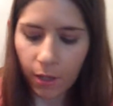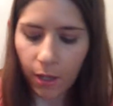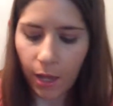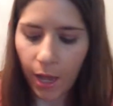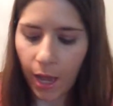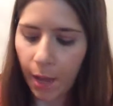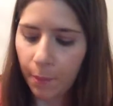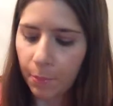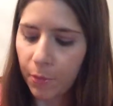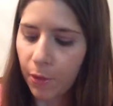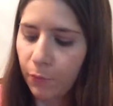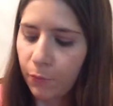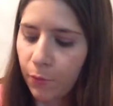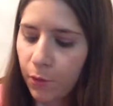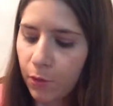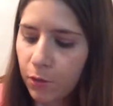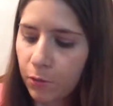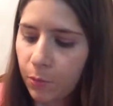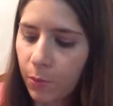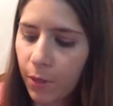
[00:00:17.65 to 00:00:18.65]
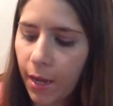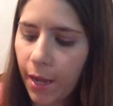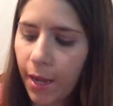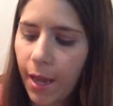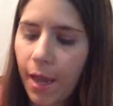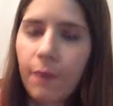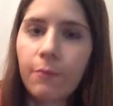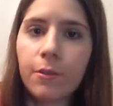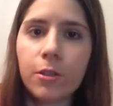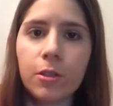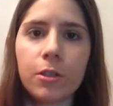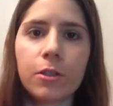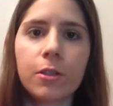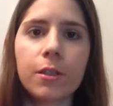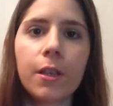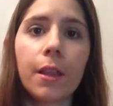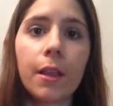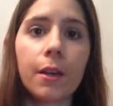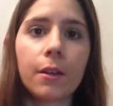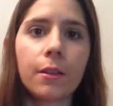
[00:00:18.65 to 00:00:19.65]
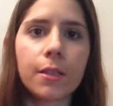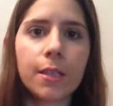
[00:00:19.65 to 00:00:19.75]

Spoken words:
The first one I have is just a little